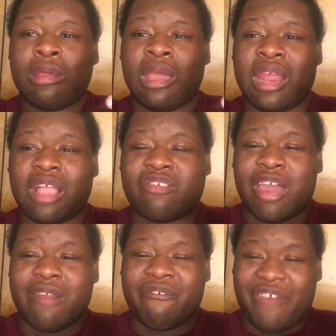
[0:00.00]
and I
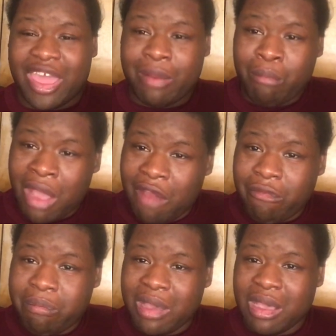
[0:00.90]
tried to fight him
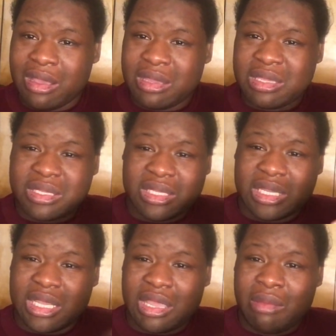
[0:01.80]
off, but
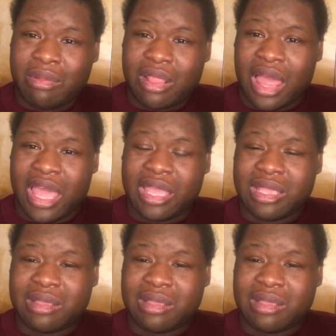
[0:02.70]
it was like